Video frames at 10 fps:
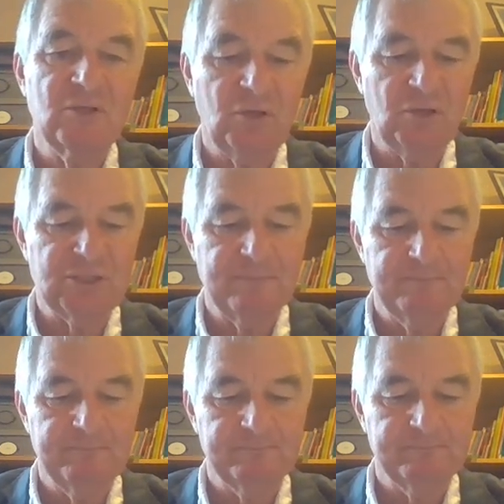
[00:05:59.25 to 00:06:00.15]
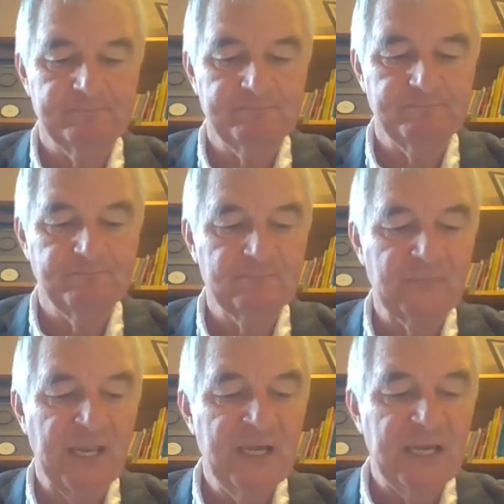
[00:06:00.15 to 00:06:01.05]
god.
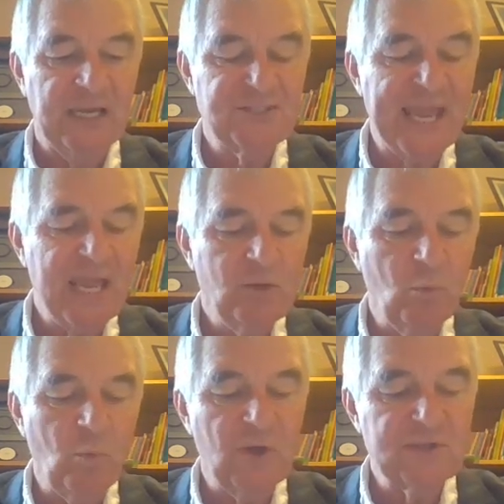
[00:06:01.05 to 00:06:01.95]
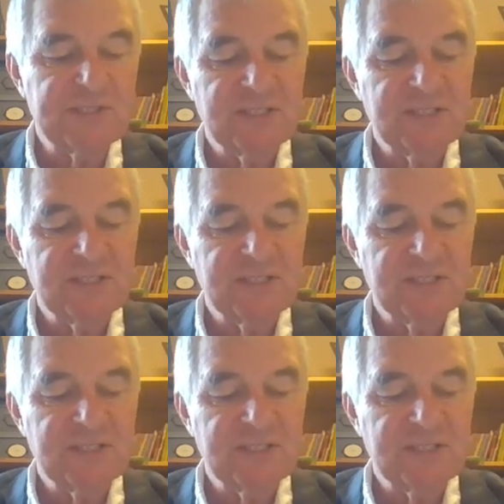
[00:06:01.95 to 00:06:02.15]
And Dan was